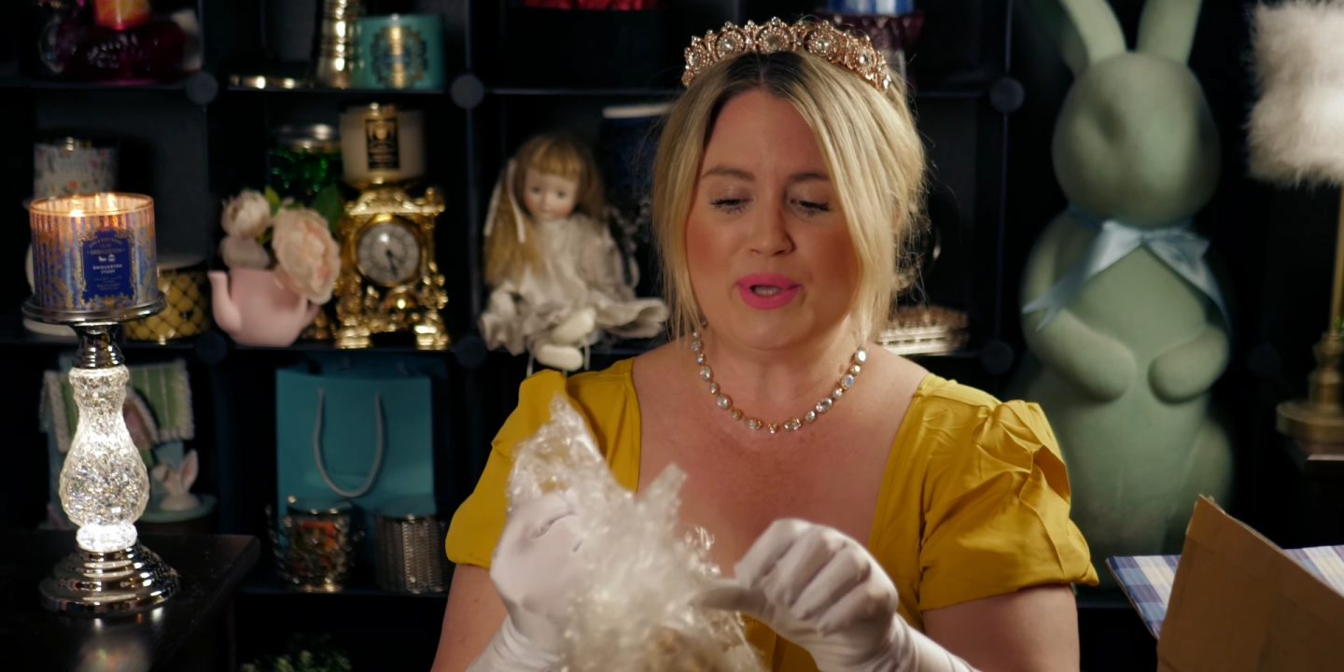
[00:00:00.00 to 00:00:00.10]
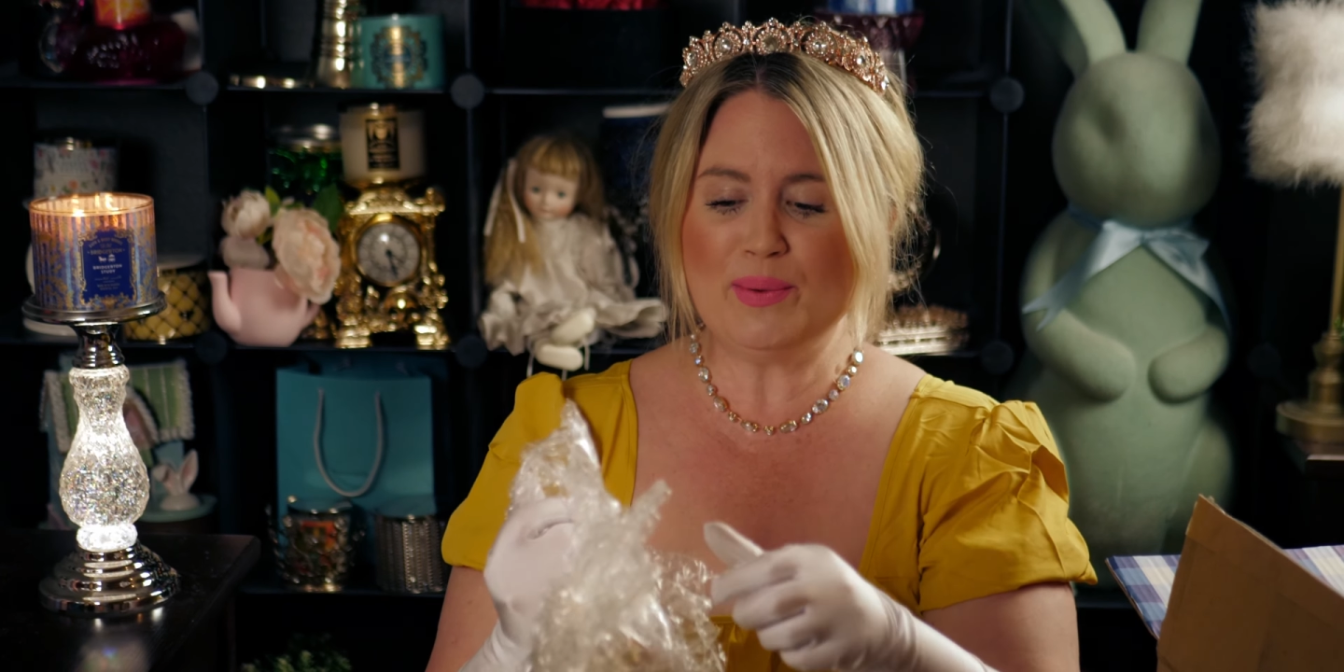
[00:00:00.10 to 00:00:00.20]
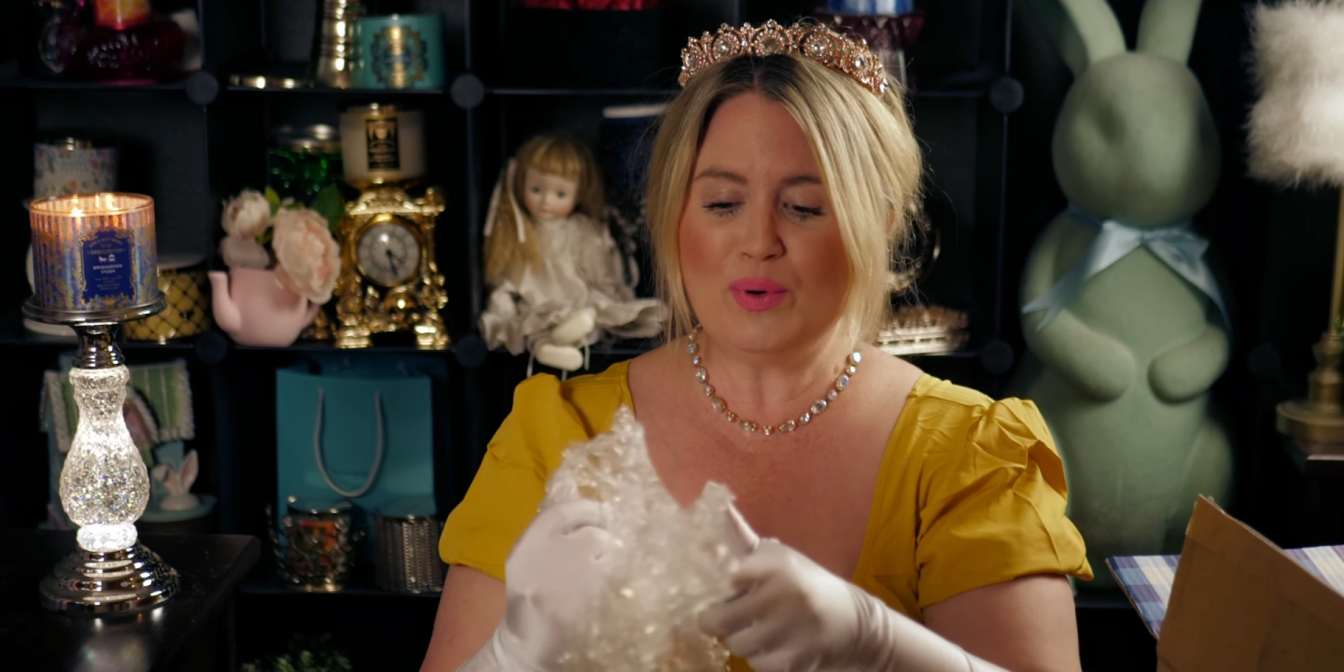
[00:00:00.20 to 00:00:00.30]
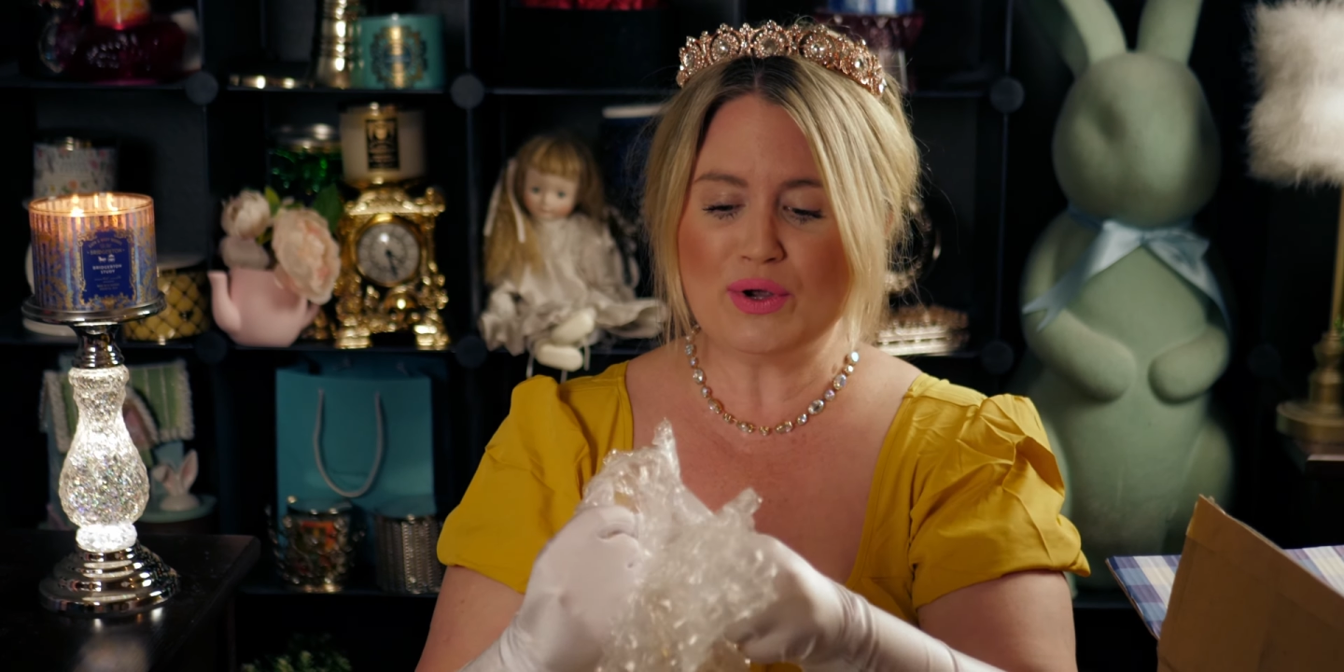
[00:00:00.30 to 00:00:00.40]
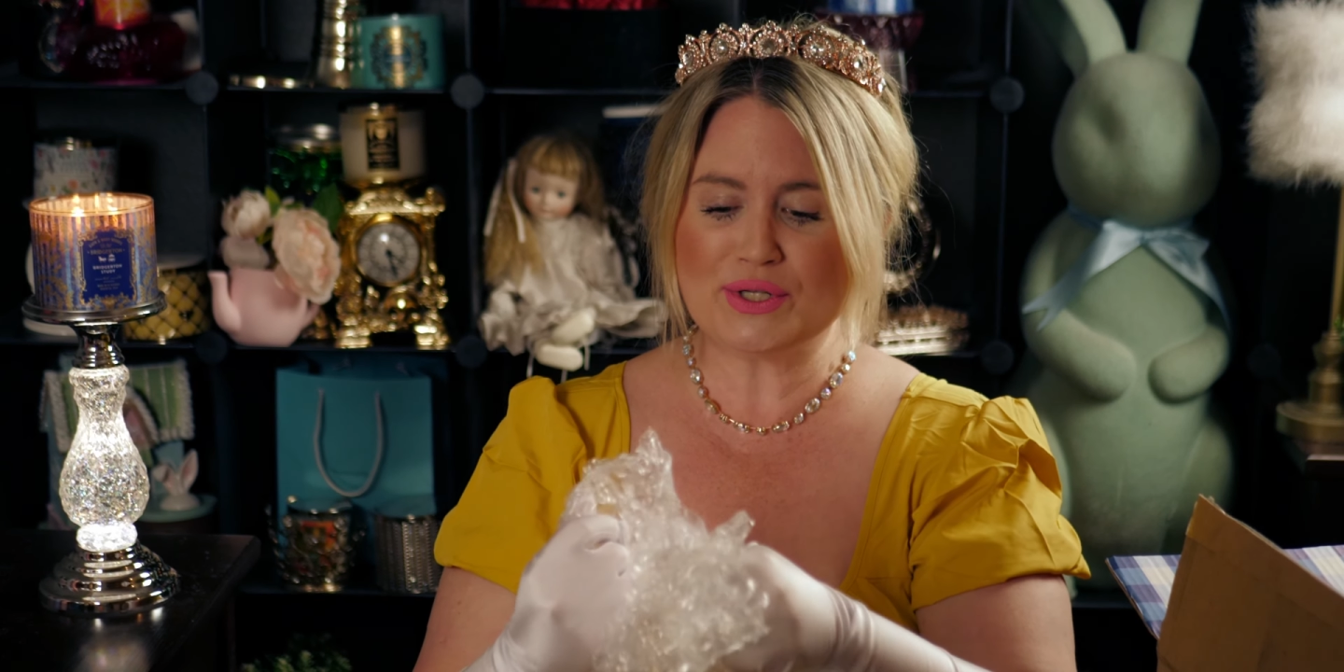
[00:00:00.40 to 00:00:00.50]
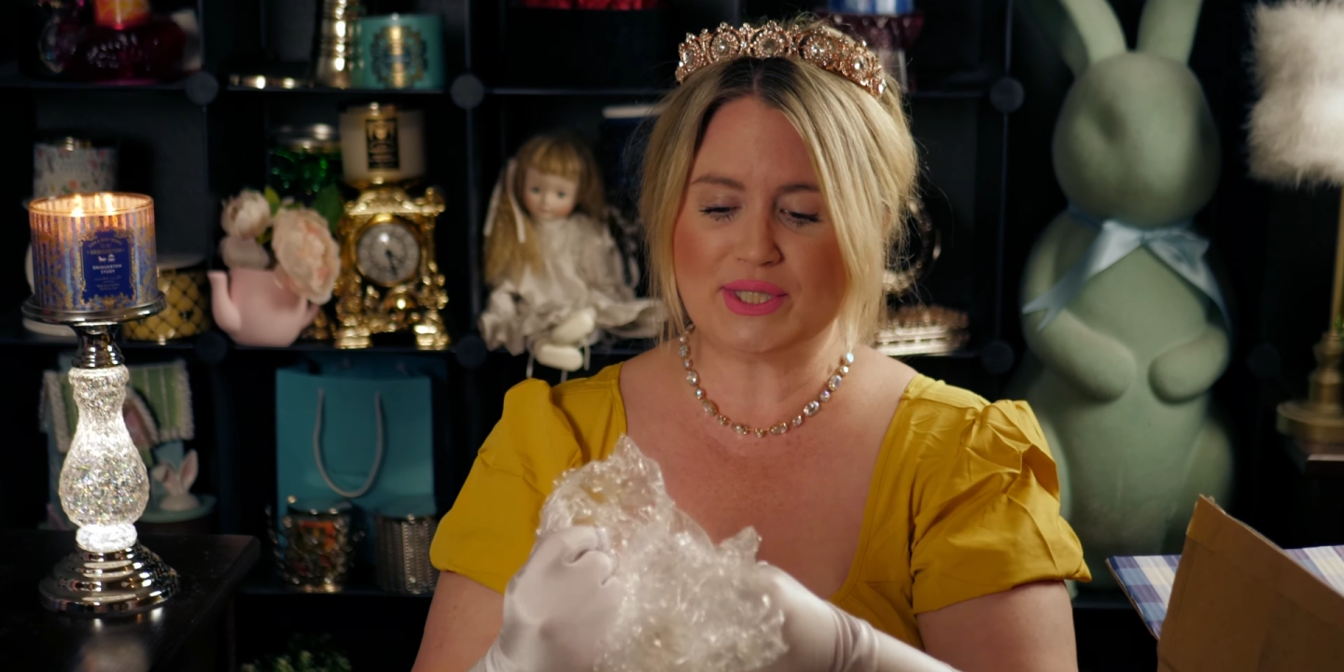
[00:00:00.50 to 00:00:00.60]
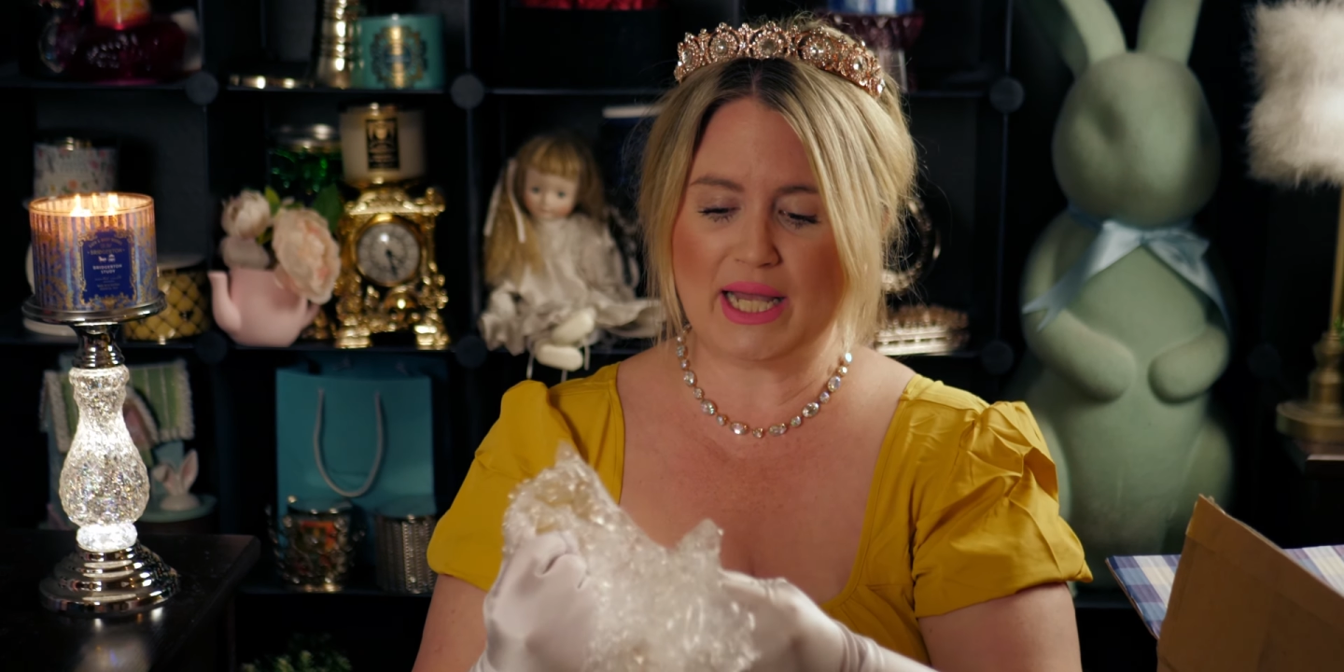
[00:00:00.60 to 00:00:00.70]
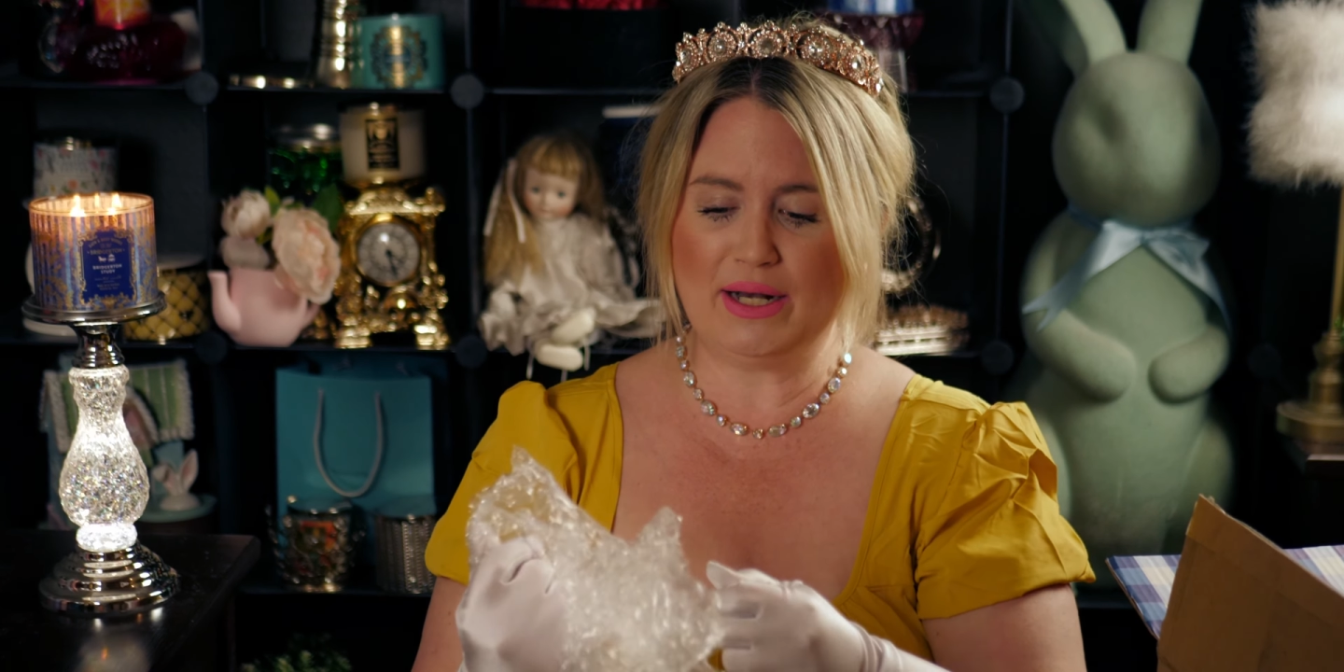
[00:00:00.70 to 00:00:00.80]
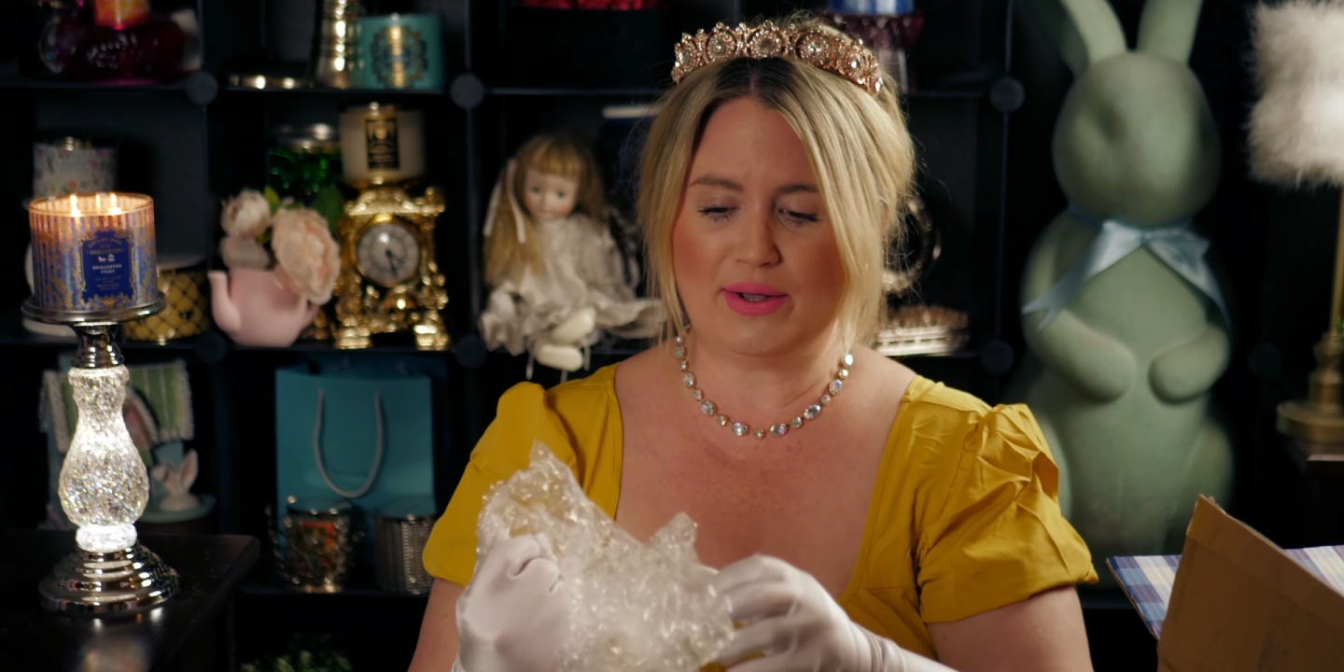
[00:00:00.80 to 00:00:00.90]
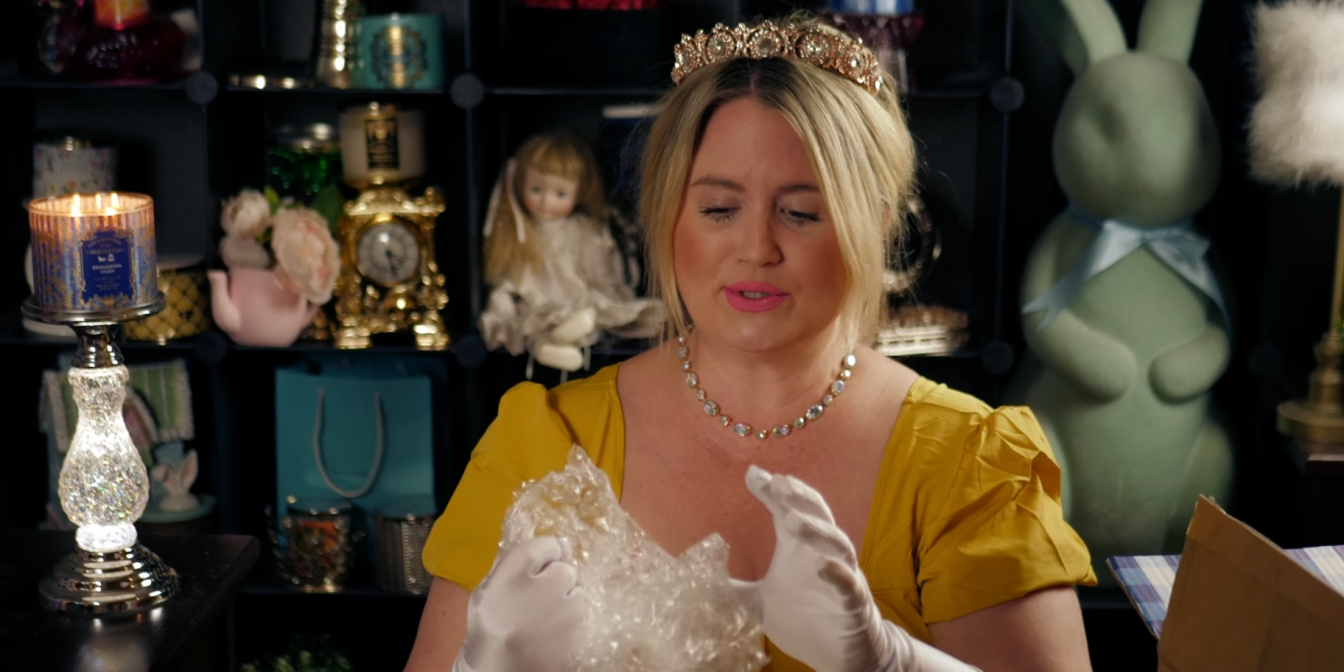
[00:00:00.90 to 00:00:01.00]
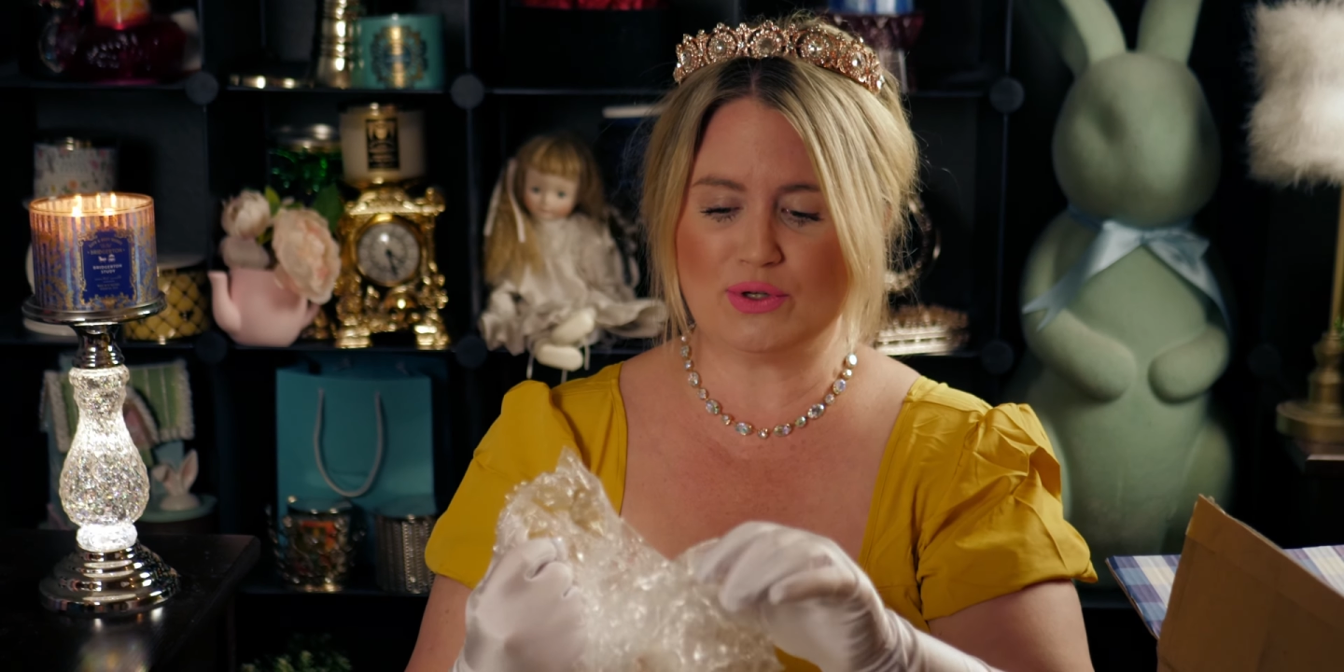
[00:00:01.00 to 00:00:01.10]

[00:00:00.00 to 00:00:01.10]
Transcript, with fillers: people are saying on